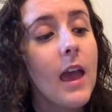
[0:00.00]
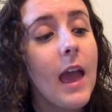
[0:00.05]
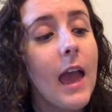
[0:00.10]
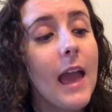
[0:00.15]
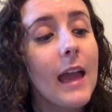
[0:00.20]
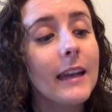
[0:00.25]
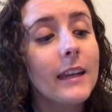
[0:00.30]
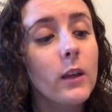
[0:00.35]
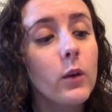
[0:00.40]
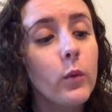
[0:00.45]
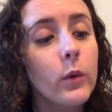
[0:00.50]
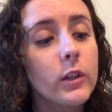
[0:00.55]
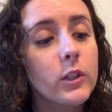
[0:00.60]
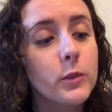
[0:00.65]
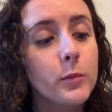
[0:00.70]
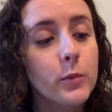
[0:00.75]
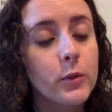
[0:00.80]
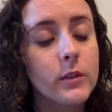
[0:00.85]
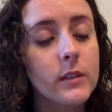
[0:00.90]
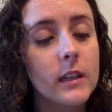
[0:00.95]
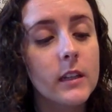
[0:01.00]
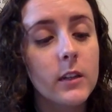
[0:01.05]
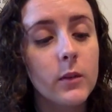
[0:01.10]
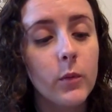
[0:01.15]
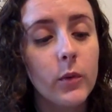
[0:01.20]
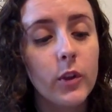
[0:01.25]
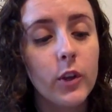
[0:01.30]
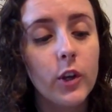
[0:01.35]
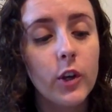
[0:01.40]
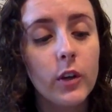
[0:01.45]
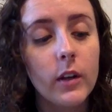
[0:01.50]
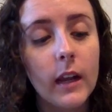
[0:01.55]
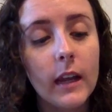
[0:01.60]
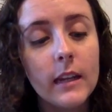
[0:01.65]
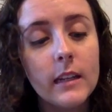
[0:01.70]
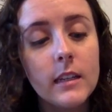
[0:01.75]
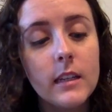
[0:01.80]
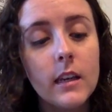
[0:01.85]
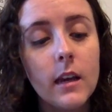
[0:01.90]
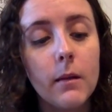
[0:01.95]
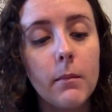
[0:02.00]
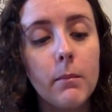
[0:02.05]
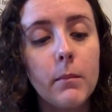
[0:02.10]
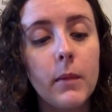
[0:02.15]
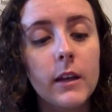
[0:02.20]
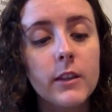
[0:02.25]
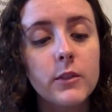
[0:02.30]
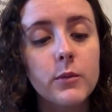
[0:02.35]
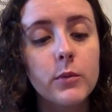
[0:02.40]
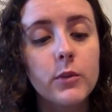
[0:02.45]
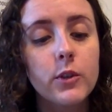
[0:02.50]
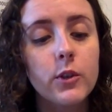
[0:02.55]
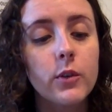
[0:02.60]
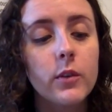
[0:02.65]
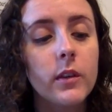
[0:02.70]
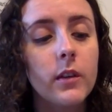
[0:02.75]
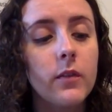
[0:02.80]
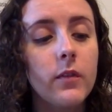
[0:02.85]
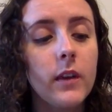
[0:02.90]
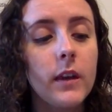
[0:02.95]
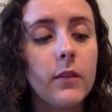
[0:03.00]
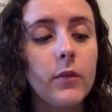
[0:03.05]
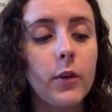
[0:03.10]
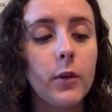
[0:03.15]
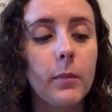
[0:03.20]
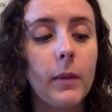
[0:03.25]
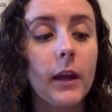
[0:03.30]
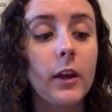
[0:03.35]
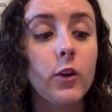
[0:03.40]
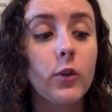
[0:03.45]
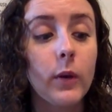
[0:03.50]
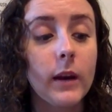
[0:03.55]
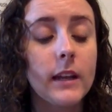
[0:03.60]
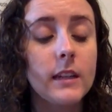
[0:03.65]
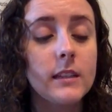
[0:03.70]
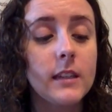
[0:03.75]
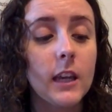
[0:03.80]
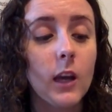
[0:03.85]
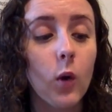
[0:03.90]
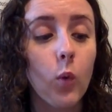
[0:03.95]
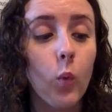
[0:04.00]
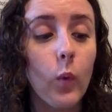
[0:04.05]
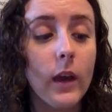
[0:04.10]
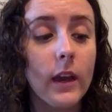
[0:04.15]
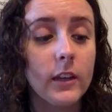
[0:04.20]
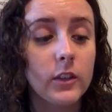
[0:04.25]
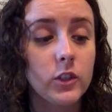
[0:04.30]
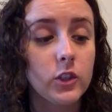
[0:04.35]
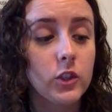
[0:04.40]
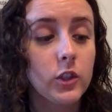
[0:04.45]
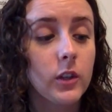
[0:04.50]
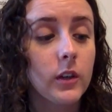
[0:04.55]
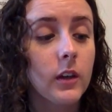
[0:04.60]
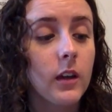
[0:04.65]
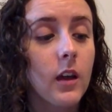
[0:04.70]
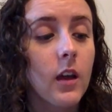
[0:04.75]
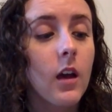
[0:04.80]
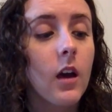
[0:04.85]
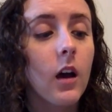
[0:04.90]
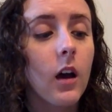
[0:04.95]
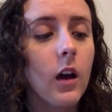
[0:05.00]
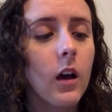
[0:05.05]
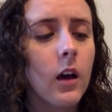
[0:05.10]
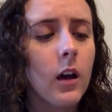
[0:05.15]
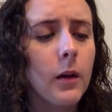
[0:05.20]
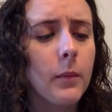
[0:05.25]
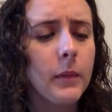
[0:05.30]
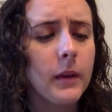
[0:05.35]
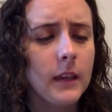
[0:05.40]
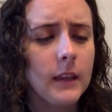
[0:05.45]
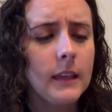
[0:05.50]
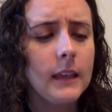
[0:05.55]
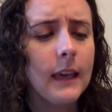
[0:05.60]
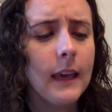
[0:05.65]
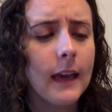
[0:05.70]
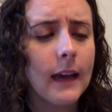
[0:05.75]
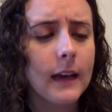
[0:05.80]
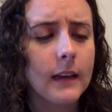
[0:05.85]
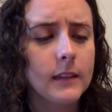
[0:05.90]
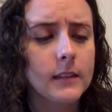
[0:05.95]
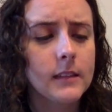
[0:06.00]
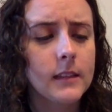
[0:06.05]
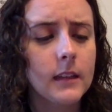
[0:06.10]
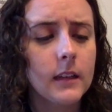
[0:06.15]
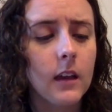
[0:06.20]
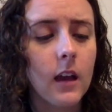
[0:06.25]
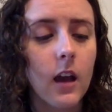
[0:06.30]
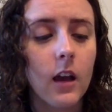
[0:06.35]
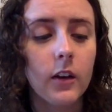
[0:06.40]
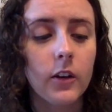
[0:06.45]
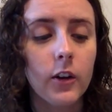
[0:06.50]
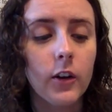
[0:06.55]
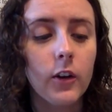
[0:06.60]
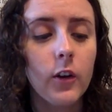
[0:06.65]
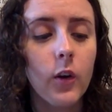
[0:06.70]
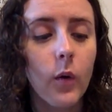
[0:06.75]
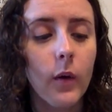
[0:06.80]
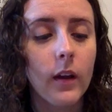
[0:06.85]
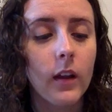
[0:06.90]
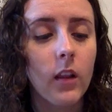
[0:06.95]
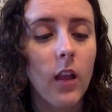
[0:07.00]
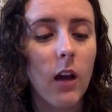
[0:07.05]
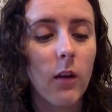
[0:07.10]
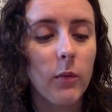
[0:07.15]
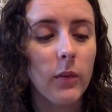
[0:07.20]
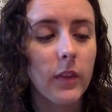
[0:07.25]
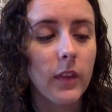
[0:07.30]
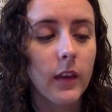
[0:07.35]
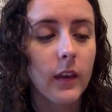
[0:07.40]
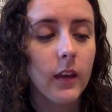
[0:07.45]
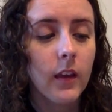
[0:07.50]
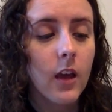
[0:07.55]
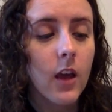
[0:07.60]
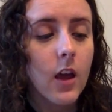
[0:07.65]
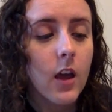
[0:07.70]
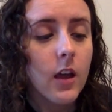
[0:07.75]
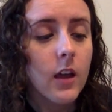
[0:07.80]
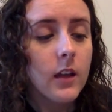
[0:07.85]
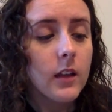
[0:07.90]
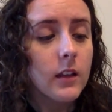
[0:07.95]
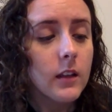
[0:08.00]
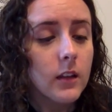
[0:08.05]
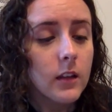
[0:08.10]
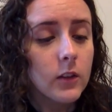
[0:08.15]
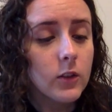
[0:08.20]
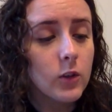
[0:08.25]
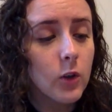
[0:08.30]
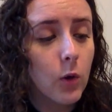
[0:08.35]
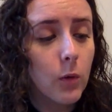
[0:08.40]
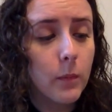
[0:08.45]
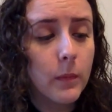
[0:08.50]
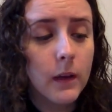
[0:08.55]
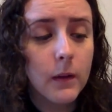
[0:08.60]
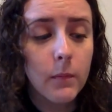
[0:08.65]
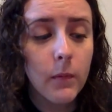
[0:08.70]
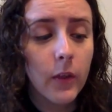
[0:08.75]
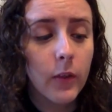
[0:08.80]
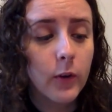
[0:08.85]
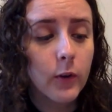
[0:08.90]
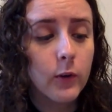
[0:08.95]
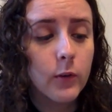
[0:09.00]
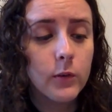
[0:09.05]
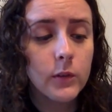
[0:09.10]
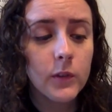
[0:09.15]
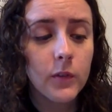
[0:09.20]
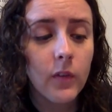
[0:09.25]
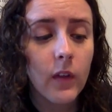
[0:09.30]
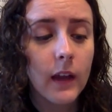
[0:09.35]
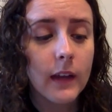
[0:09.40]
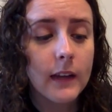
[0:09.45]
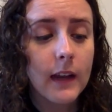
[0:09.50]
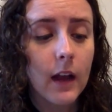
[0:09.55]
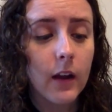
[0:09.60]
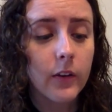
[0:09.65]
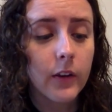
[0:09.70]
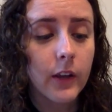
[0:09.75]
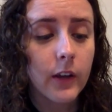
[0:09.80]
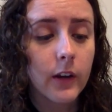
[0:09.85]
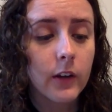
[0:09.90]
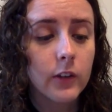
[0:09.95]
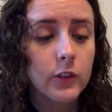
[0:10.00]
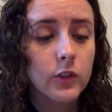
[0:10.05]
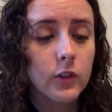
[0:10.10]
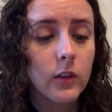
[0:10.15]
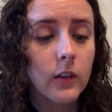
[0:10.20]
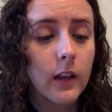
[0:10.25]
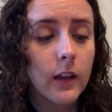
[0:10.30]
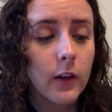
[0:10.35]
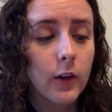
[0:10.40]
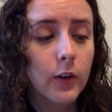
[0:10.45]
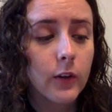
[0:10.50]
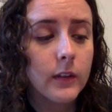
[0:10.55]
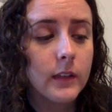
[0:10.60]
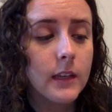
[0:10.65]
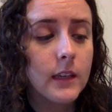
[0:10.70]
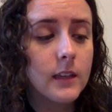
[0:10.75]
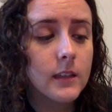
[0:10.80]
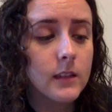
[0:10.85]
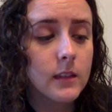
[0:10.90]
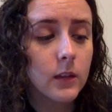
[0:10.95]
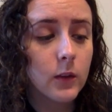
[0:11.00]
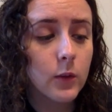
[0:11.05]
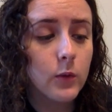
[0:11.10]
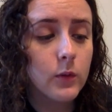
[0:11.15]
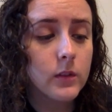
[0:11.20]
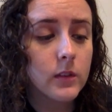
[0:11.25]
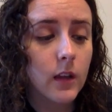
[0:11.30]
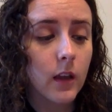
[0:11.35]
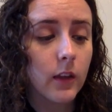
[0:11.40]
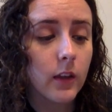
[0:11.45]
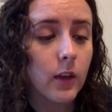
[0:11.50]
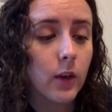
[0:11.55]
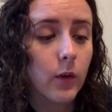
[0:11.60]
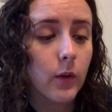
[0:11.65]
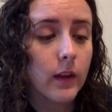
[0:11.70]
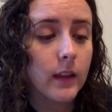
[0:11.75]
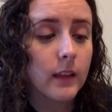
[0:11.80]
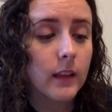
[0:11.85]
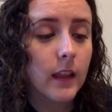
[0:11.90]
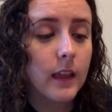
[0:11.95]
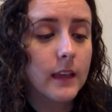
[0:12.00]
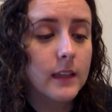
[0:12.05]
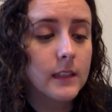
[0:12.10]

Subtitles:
"Any witch presented with a good idea must return the favor by granting a wish." Yeah, said Connor, going along with it. "Don't make Mother Goose fly down here. She'll let her geese loose on you and lay